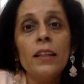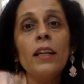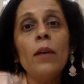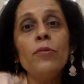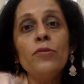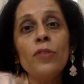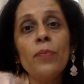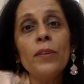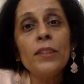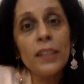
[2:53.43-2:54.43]
comes from
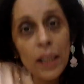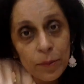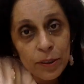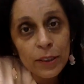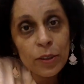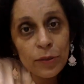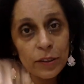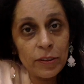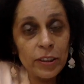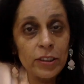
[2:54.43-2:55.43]
the same set of
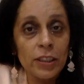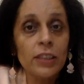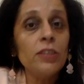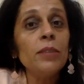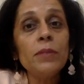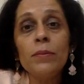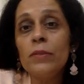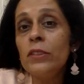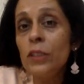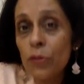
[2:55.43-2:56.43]
investors, or sometimes
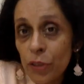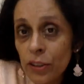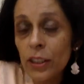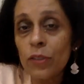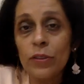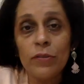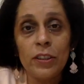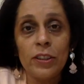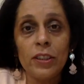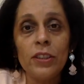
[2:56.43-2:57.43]
even different set of
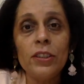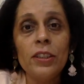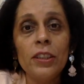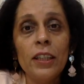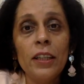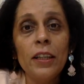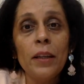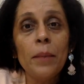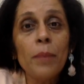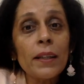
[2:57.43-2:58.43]
investors,
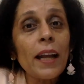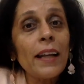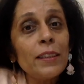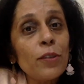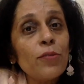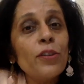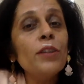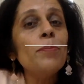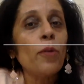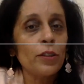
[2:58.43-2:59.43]
but at
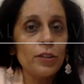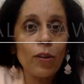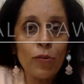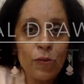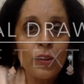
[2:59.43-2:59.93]
different points of